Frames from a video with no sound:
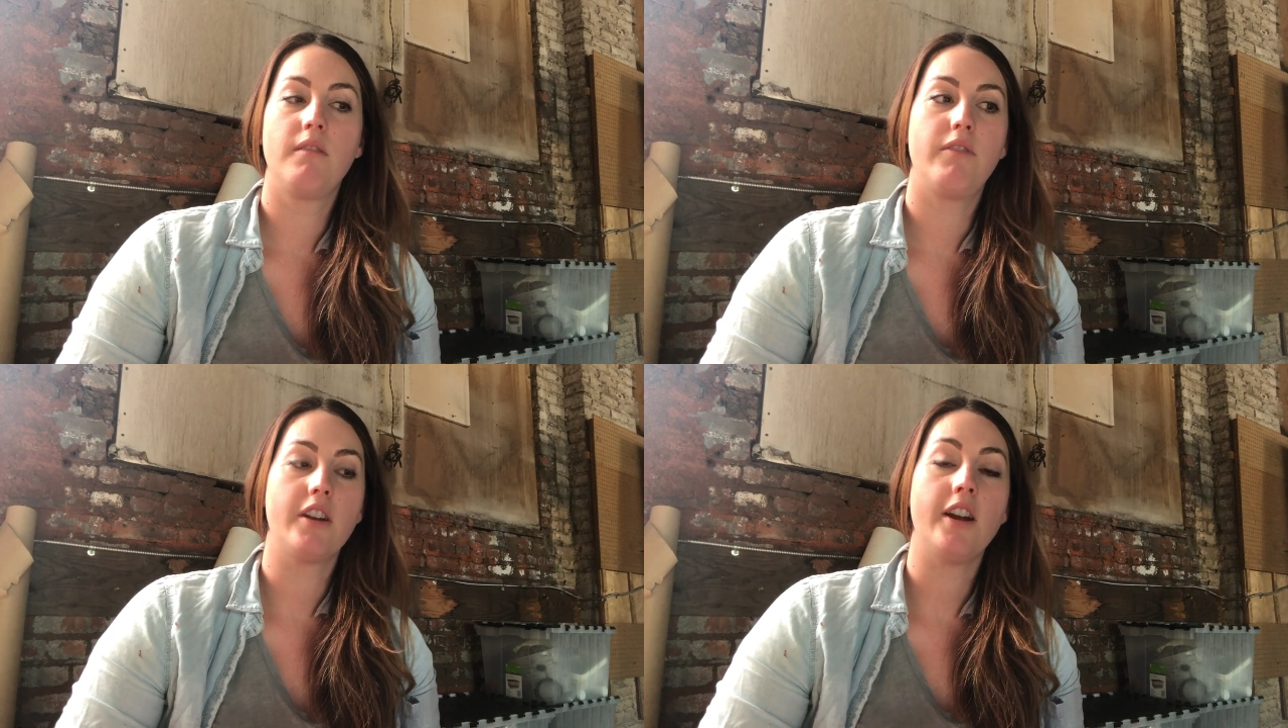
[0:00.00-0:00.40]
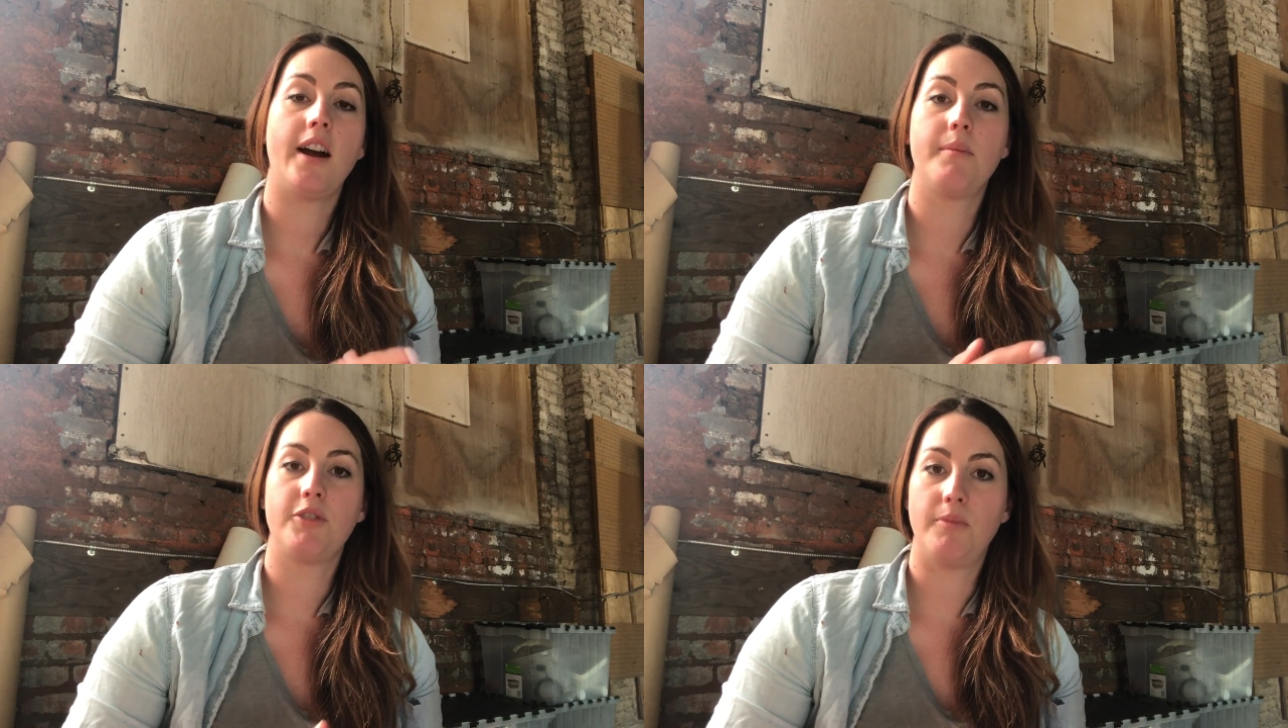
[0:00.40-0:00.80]
figure
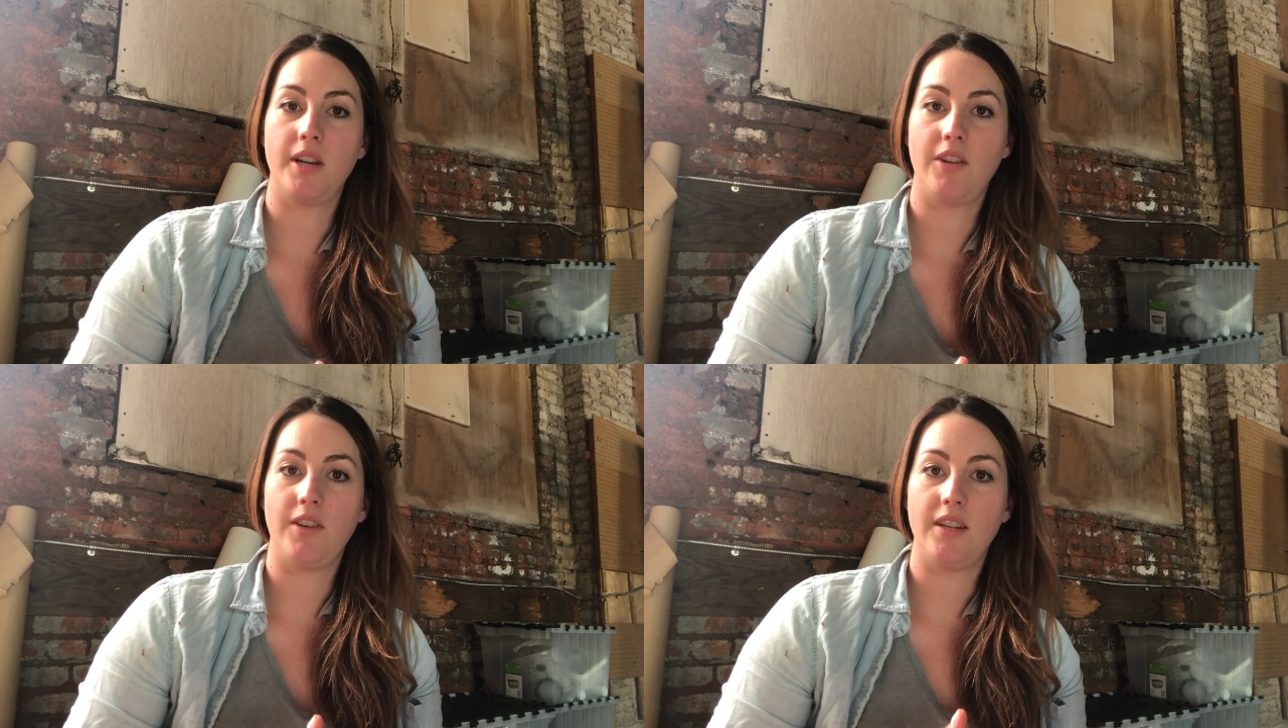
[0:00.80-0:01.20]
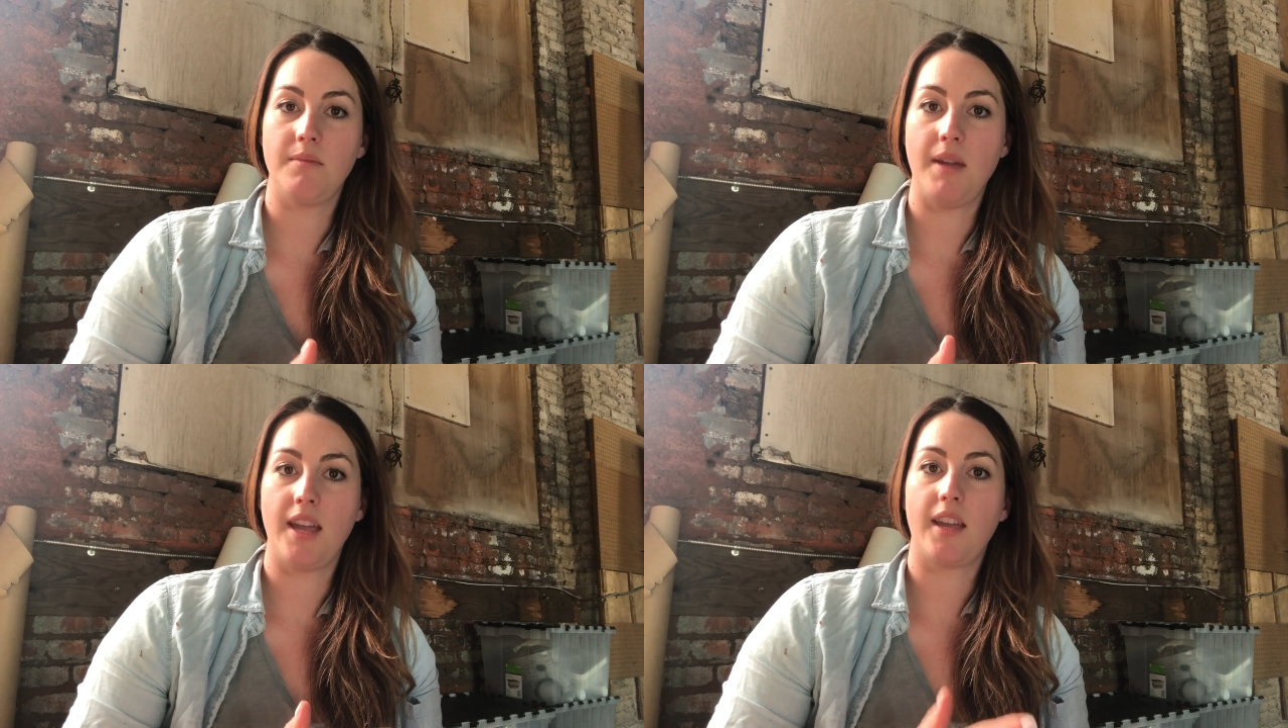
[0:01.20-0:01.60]
out how much money you need
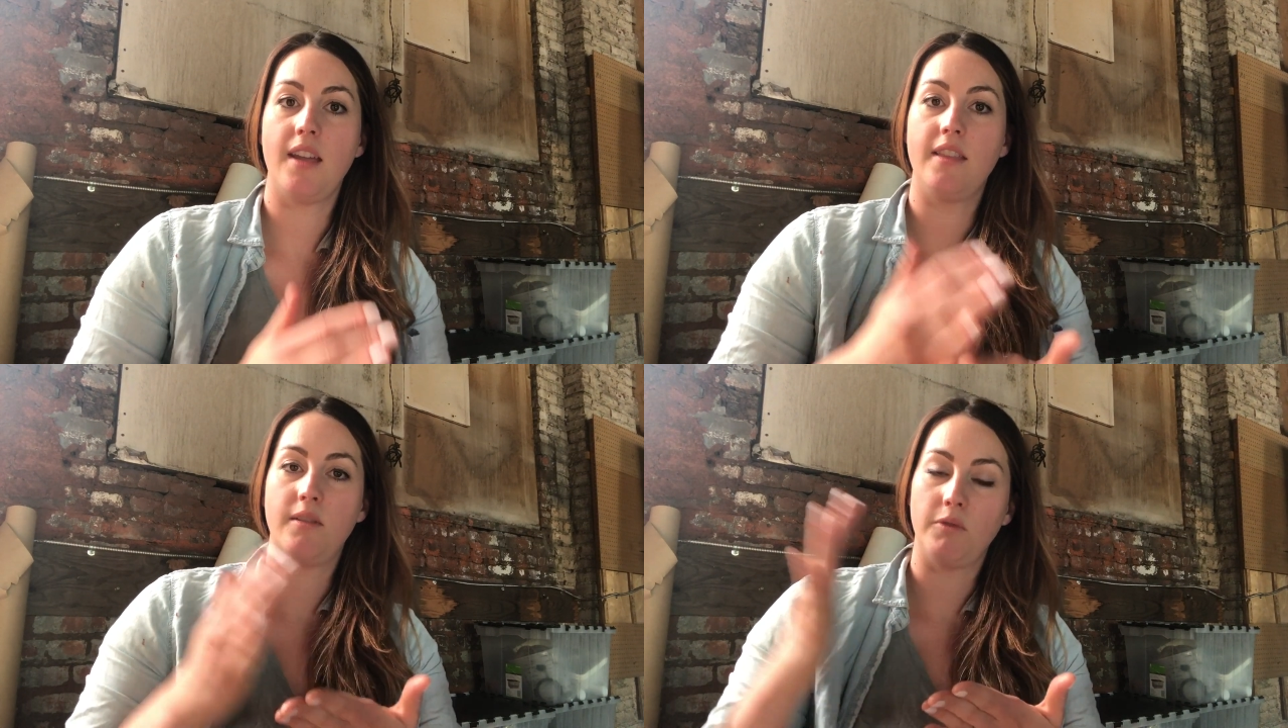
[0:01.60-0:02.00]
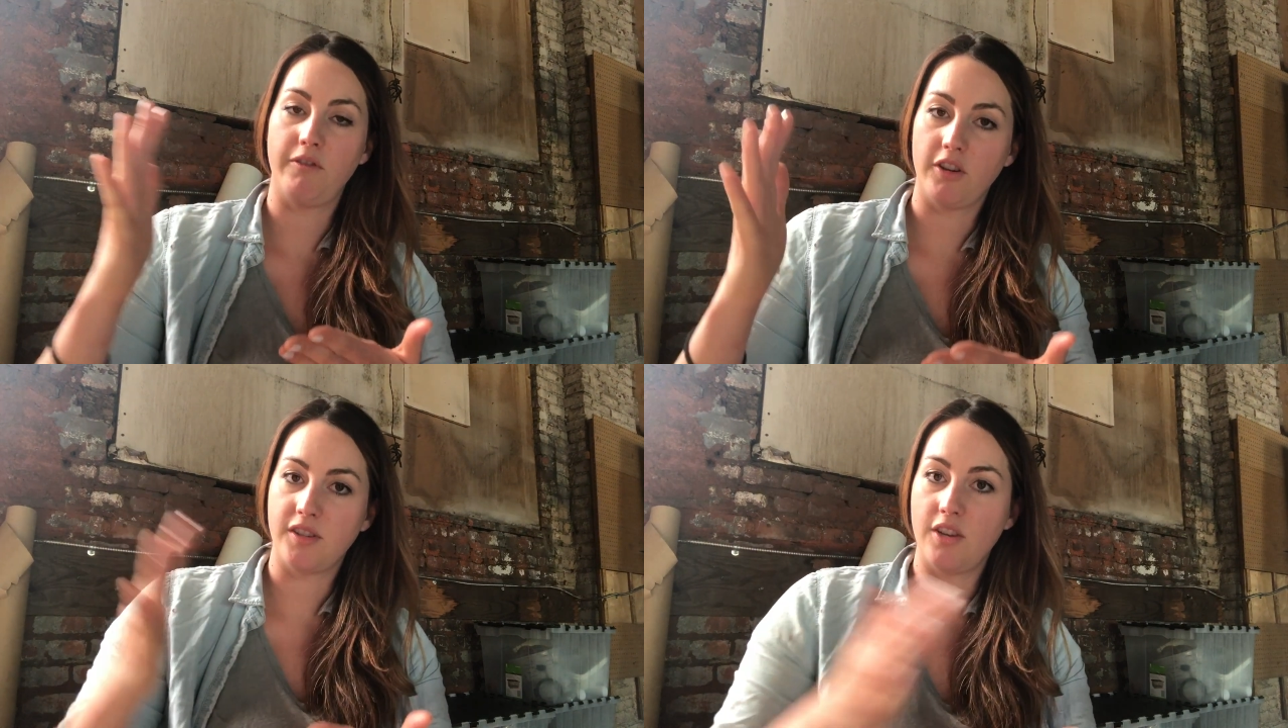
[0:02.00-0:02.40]
to make and then
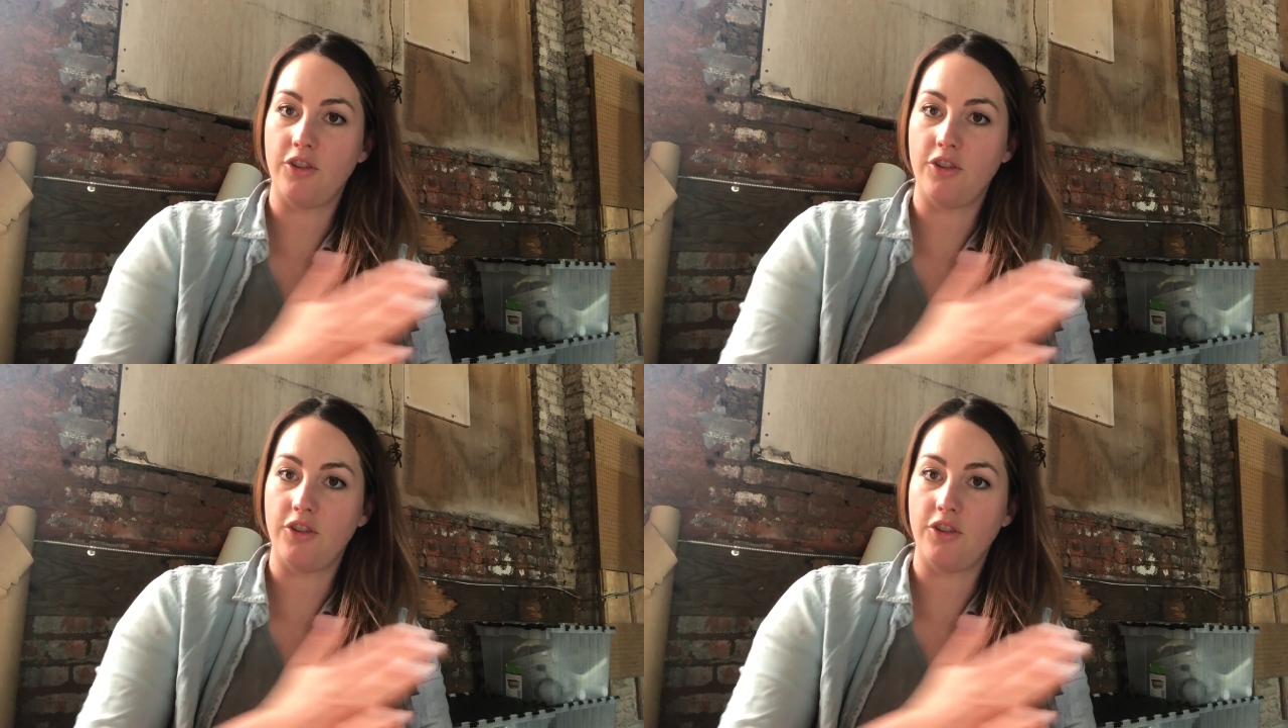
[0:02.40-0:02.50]
reverse